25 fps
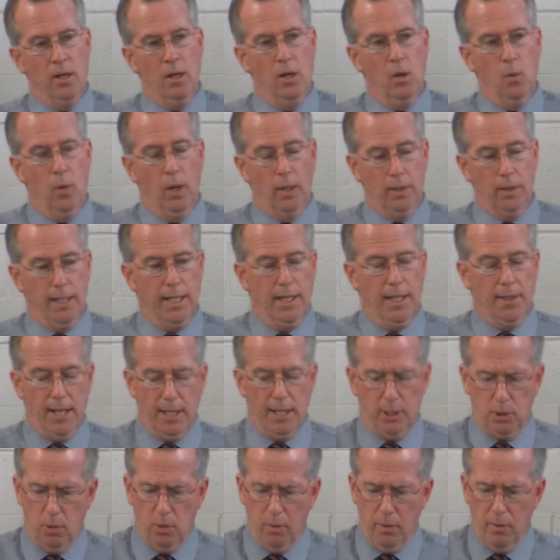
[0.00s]
Well, again,
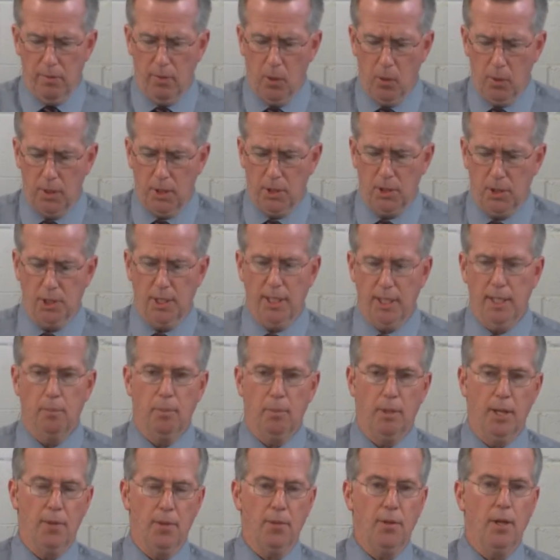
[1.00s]
that's what we've already seen,
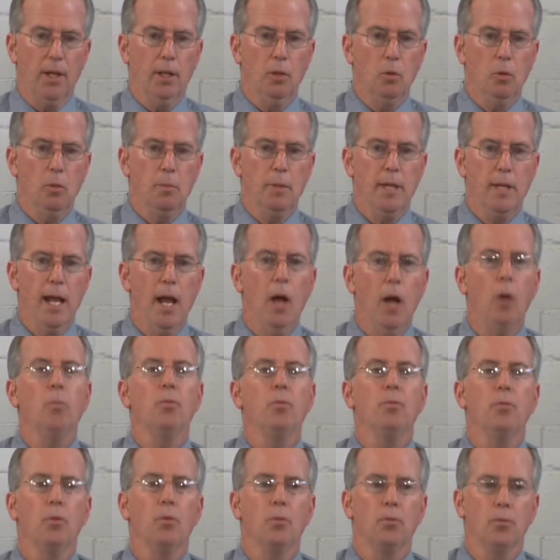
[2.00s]
but I thought it would be
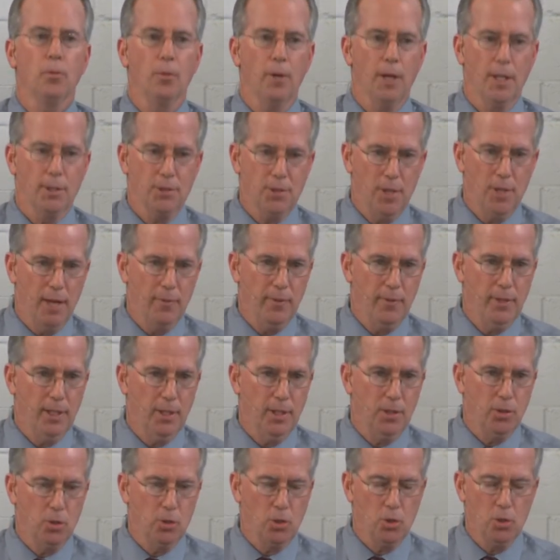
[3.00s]
helpful for us, having
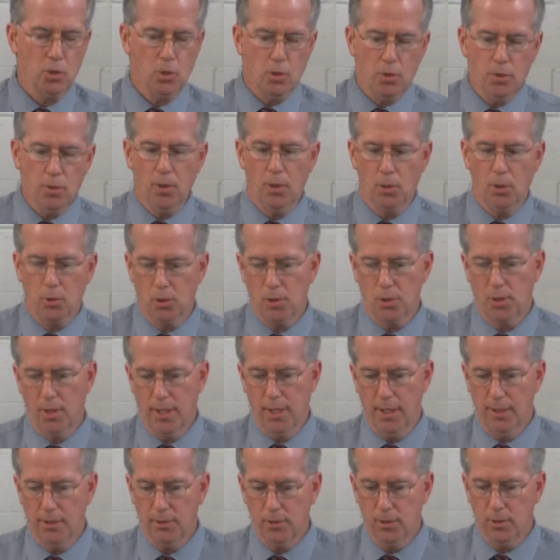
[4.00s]
understood those
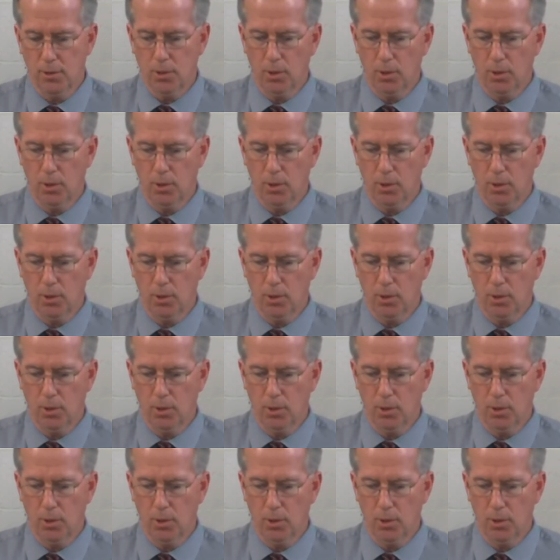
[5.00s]
things,